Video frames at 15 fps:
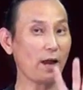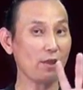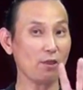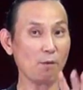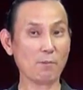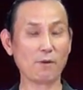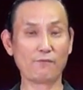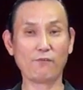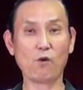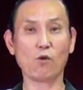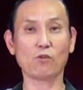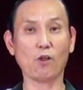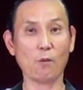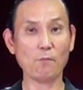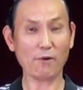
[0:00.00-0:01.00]
Alright, number
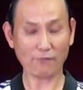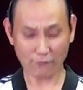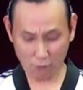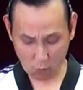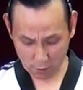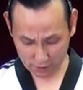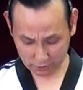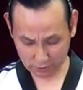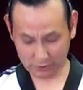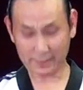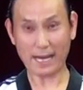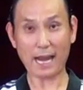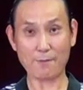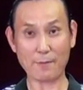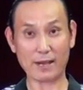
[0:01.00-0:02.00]
4. Number 4
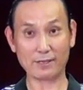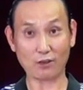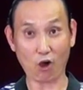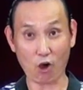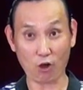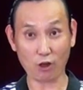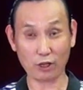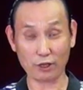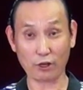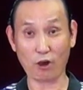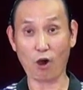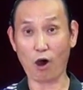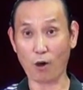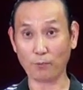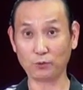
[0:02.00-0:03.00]
is the same as
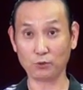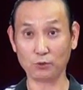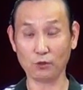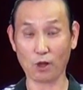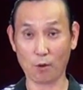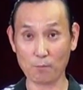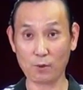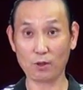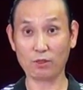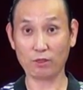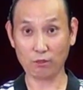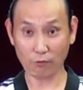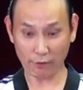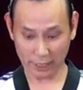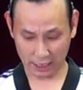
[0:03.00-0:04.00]
earlier up to
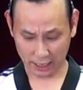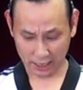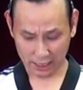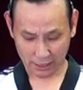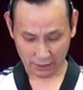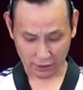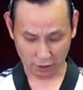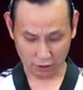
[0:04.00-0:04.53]
number 3.